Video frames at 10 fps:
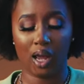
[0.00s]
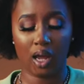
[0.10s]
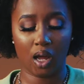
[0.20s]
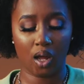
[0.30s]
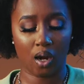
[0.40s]

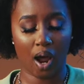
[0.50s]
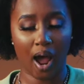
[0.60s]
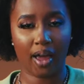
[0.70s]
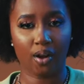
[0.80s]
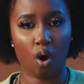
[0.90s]
and
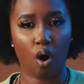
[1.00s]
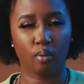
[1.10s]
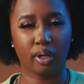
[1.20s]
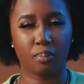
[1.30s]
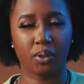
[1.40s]
I had
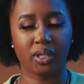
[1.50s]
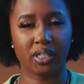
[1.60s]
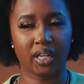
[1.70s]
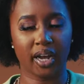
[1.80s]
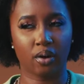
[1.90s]
already
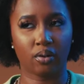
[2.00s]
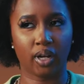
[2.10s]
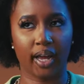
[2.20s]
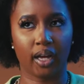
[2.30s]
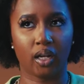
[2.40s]
put down
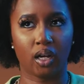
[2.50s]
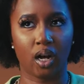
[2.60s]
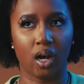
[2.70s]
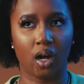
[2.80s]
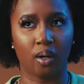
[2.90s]
like
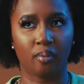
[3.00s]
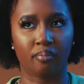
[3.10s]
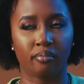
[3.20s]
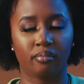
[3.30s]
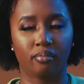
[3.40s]
um,